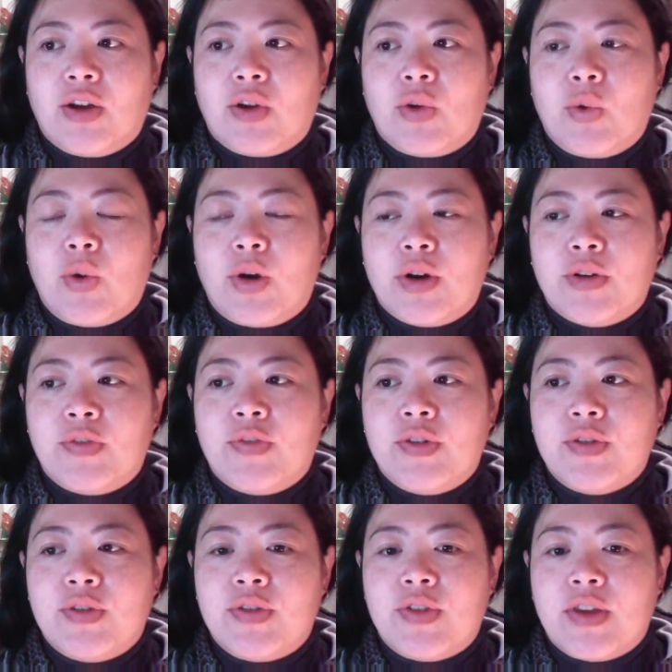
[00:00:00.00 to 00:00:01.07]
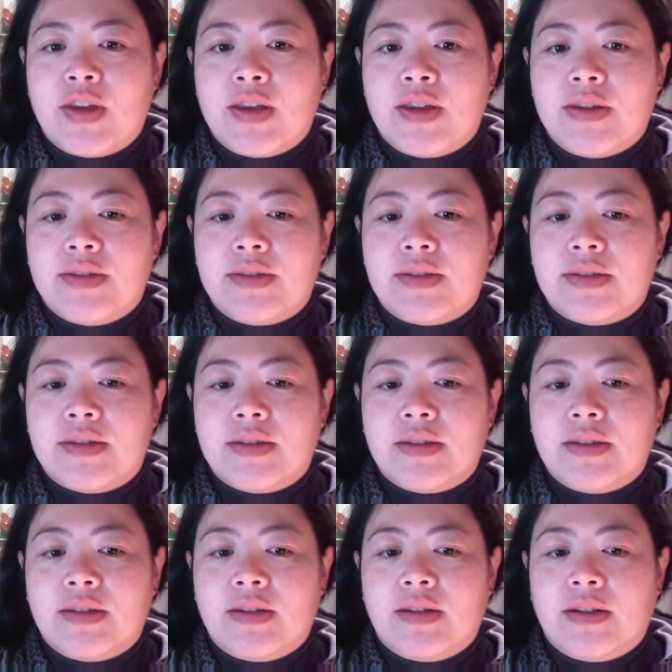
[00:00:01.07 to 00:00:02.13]
quite a few things
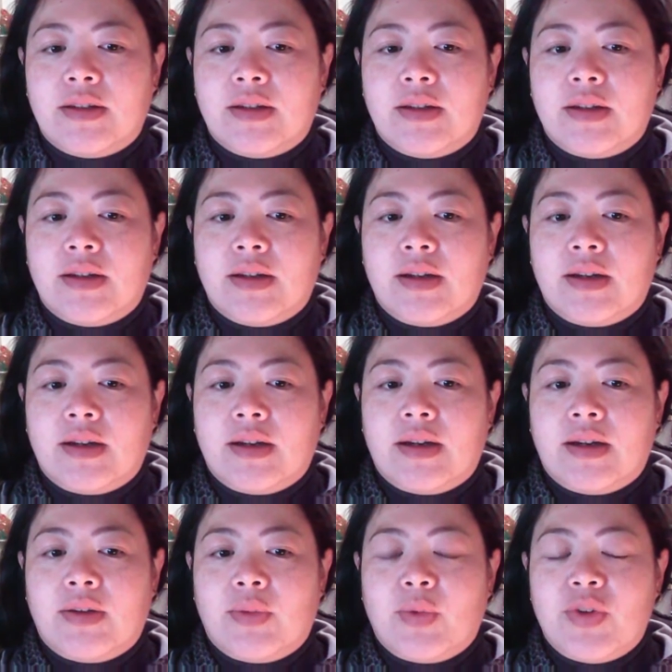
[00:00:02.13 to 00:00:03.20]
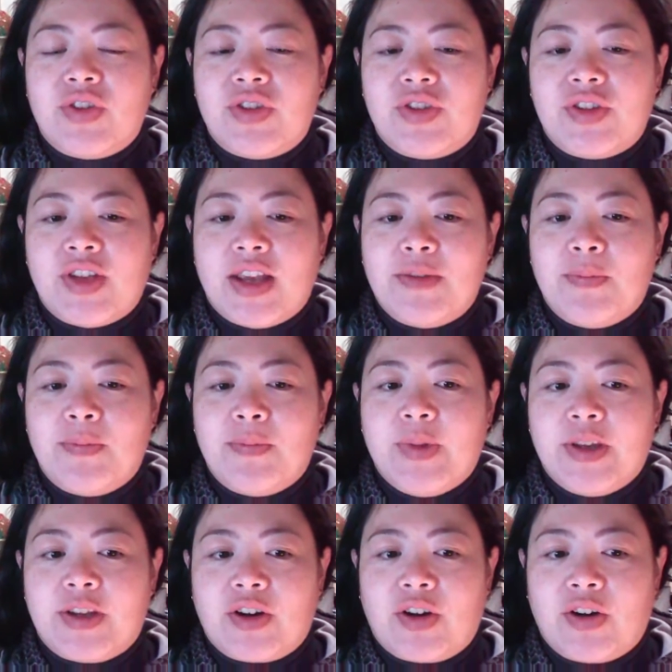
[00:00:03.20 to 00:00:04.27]
were said
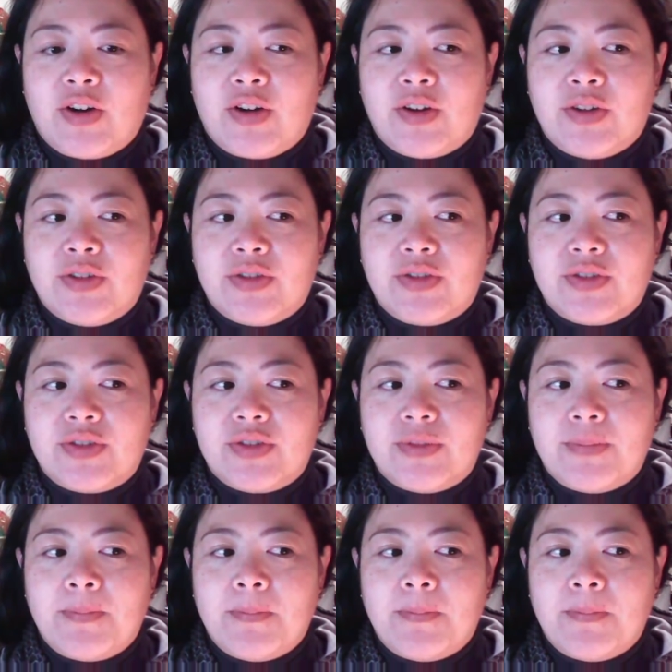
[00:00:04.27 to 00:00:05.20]
because